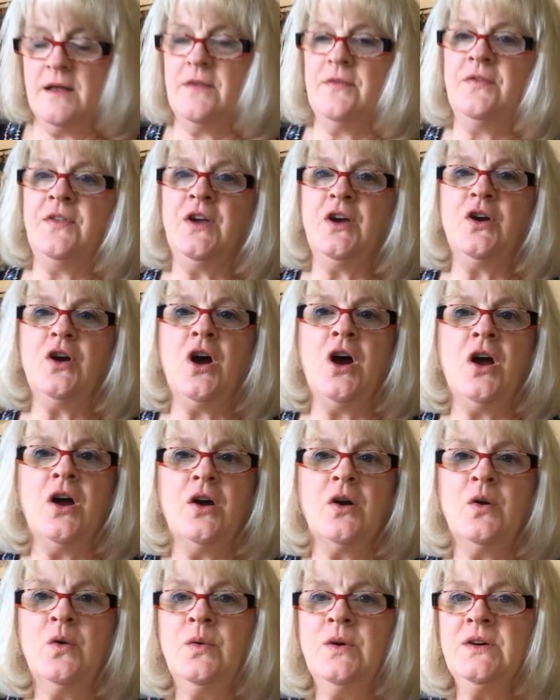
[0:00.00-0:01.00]
There
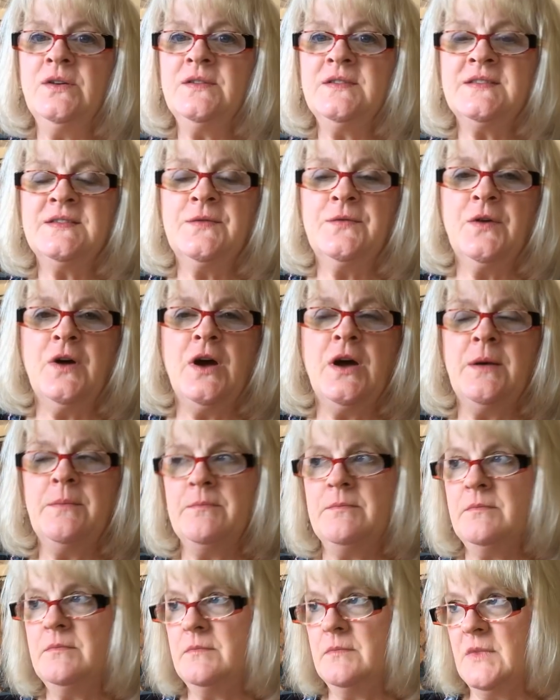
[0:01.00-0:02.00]
are quilts
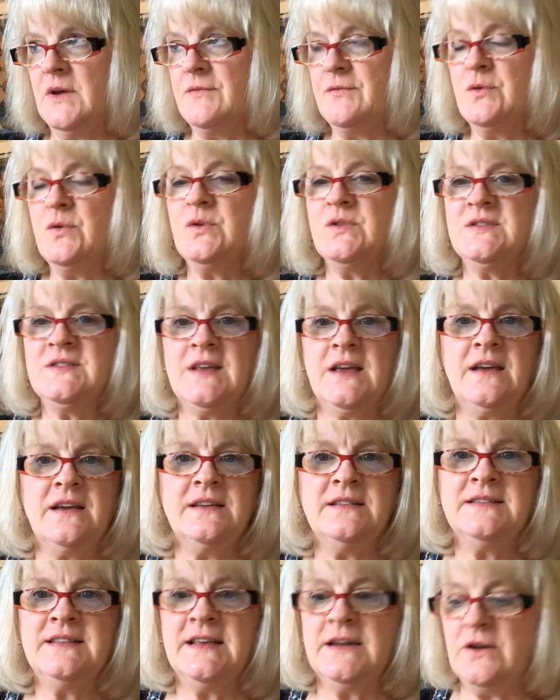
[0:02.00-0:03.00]
from, of course, like
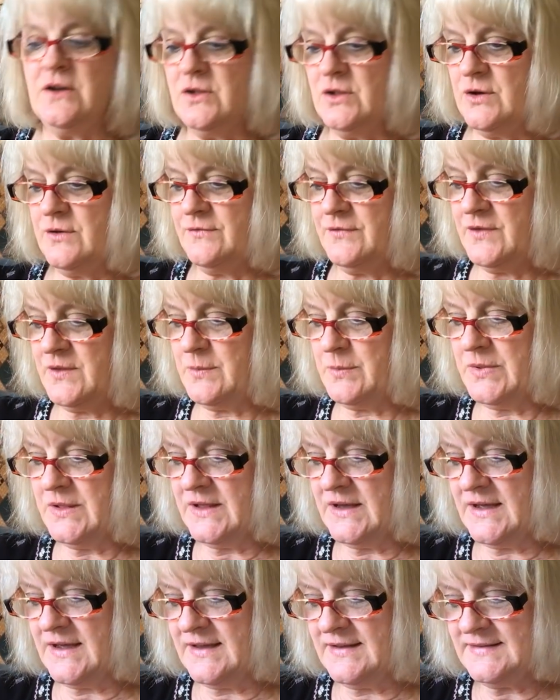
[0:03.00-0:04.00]
I said, all over the
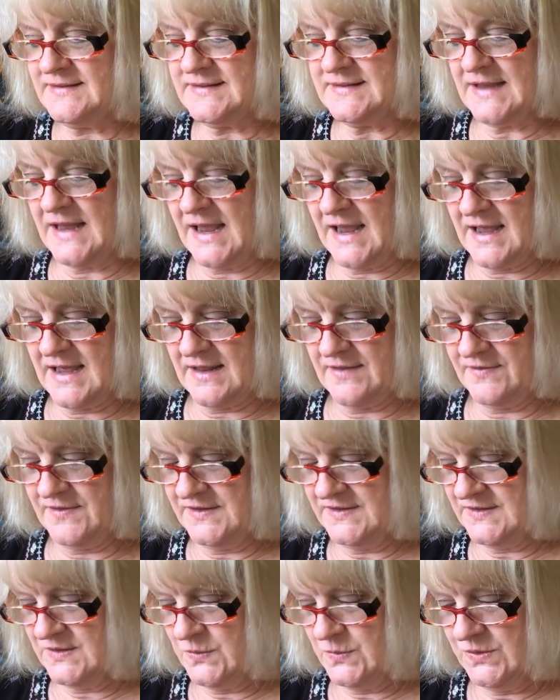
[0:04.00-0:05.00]
place. And
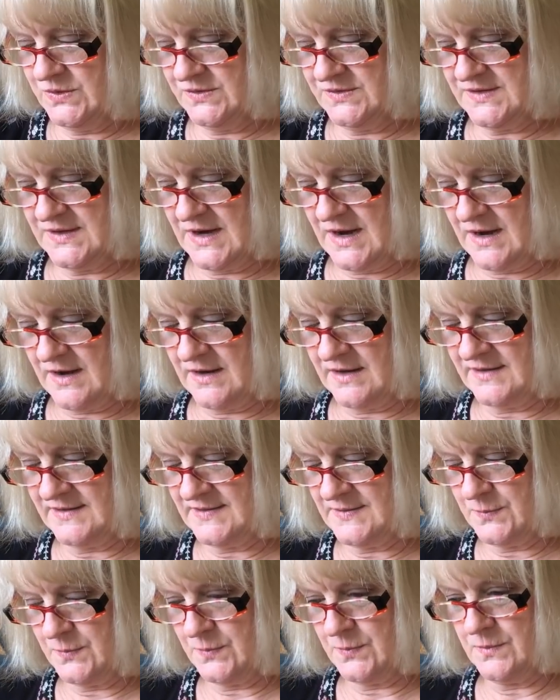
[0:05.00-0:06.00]
this quilt
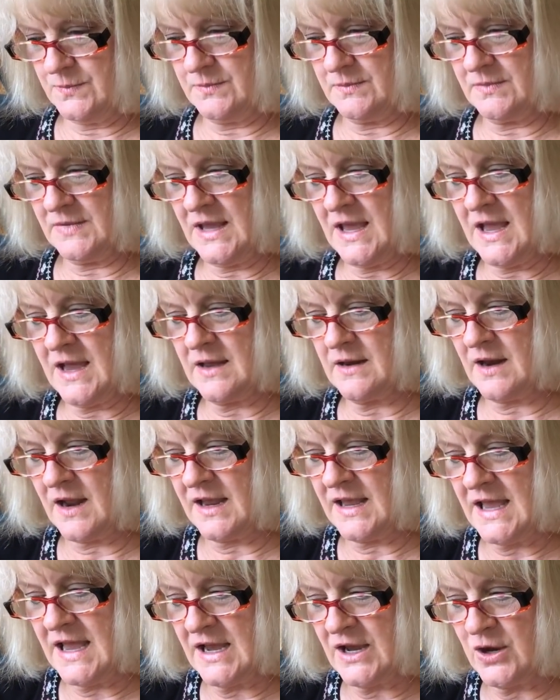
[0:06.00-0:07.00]
is, I
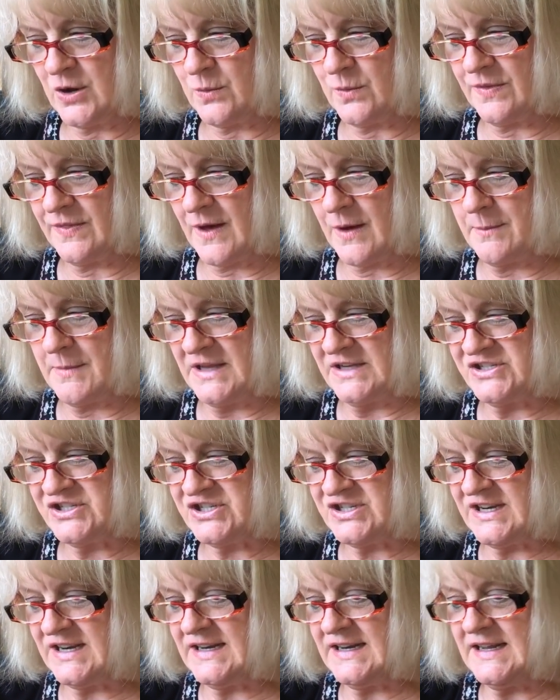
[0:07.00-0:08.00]
can't go without
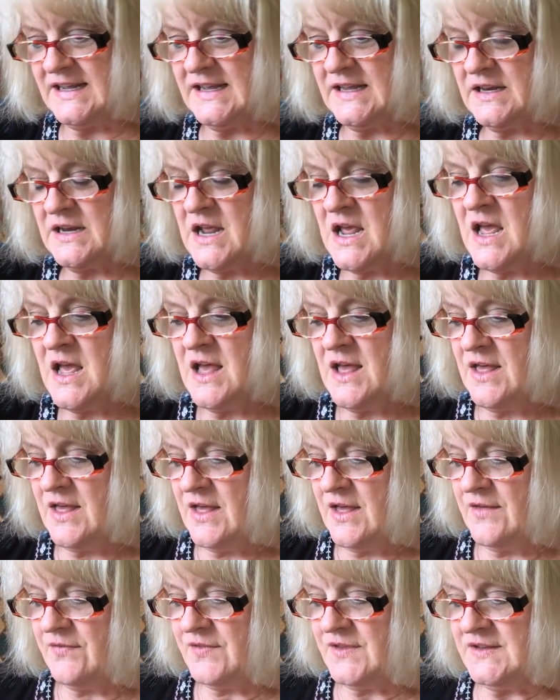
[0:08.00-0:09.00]
mentioning it.
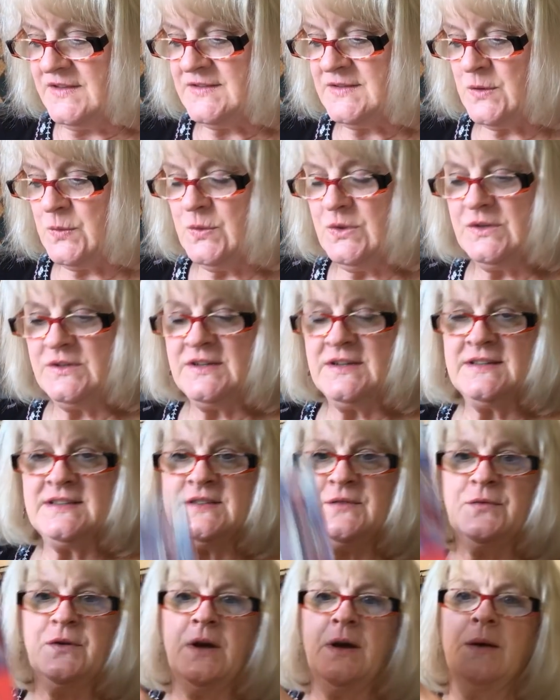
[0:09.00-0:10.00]
This quilt is
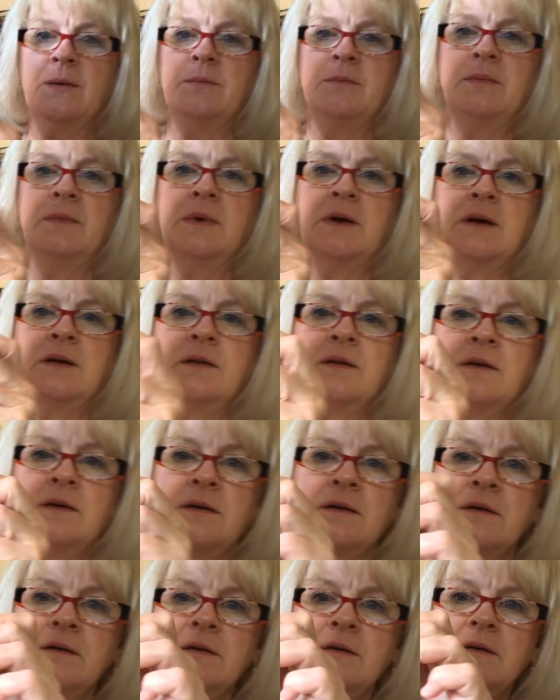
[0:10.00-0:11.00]
from
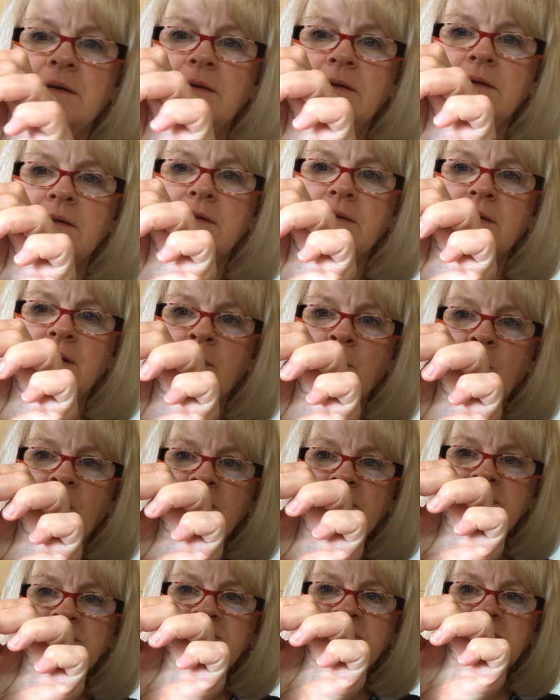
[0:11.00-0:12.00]
a
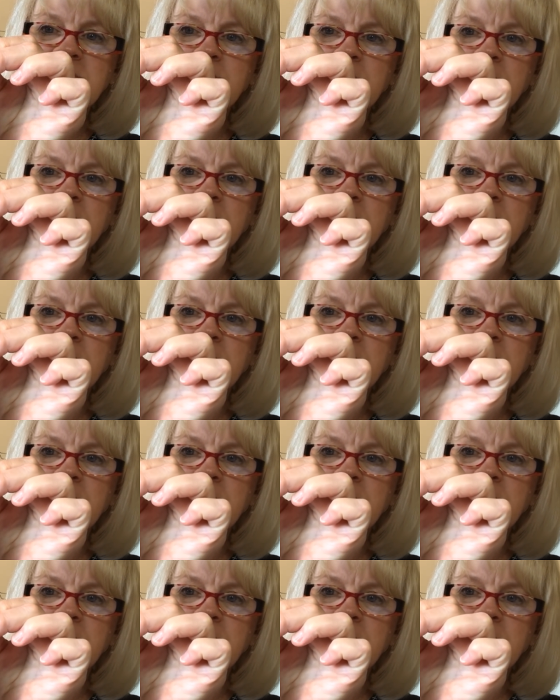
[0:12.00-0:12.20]
Welsh